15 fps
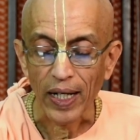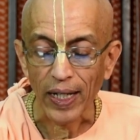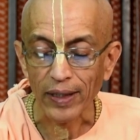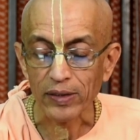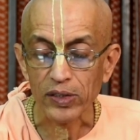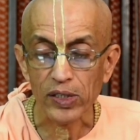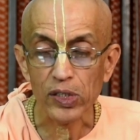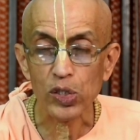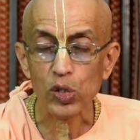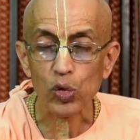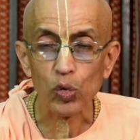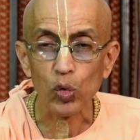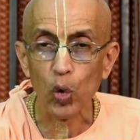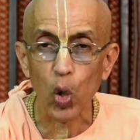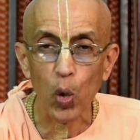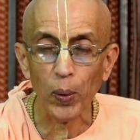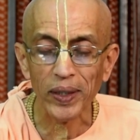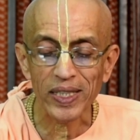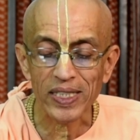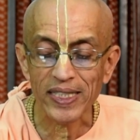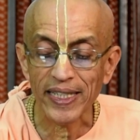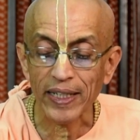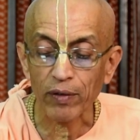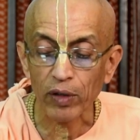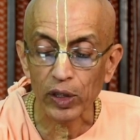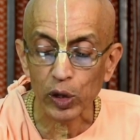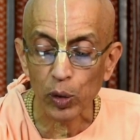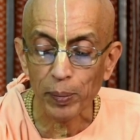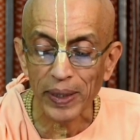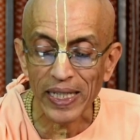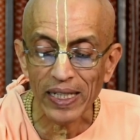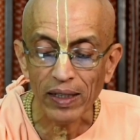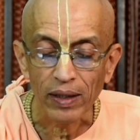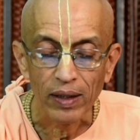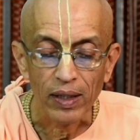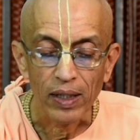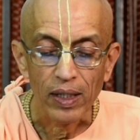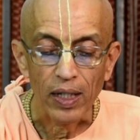and since no one is equal to me,